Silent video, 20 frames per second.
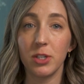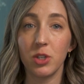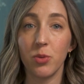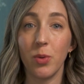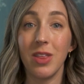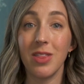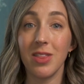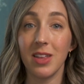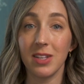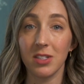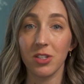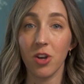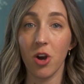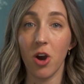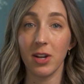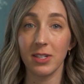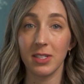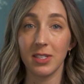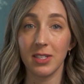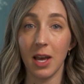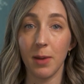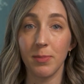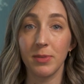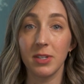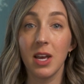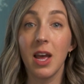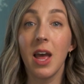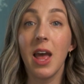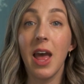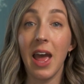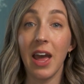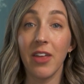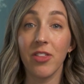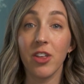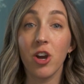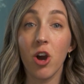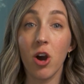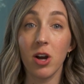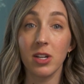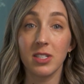between this concept and
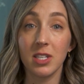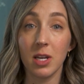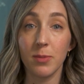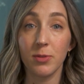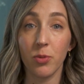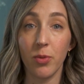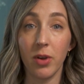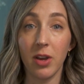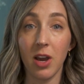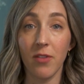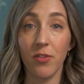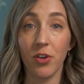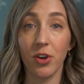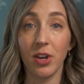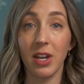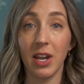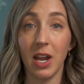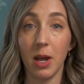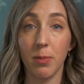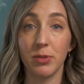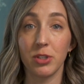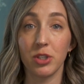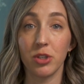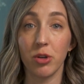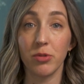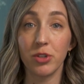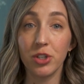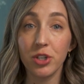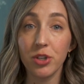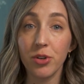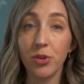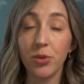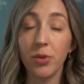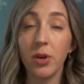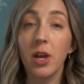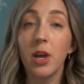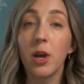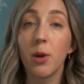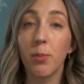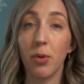the concepts we covered in episode
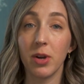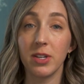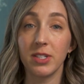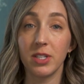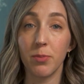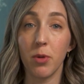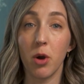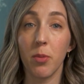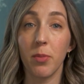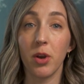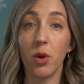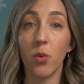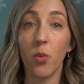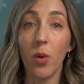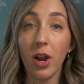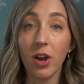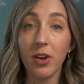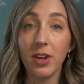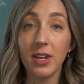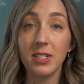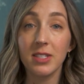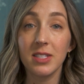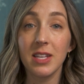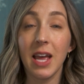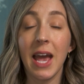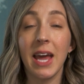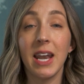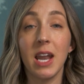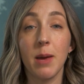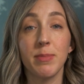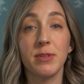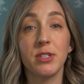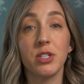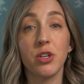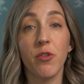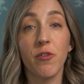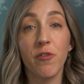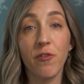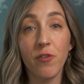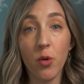2, present moment awareness, and
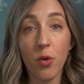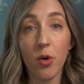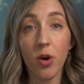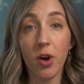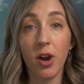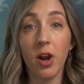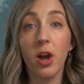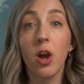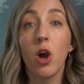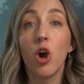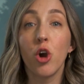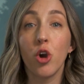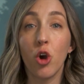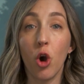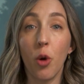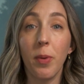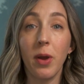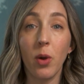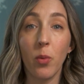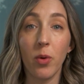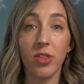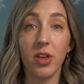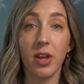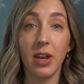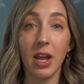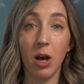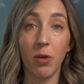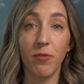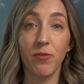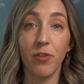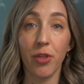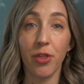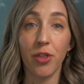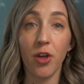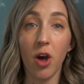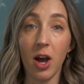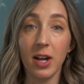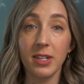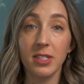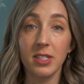episode 4, coping with unhelpful
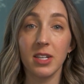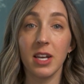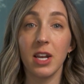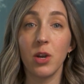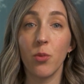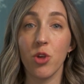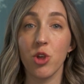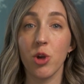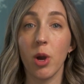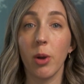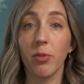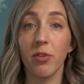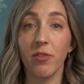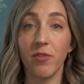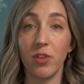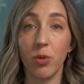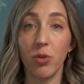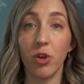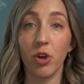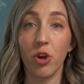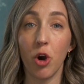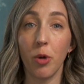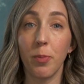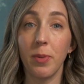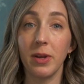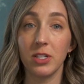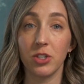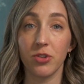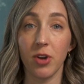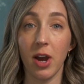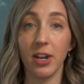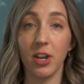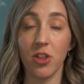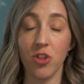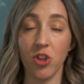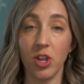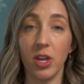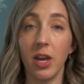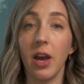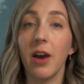thoughts, in which I review the coping
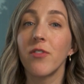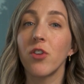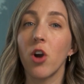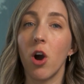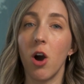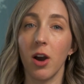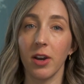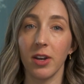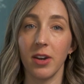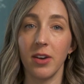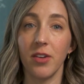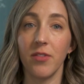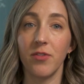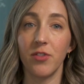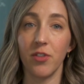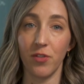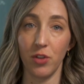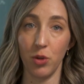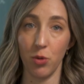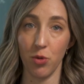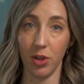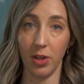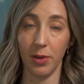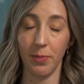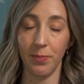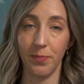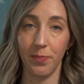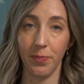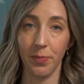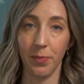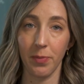strategy of cognitive defusion.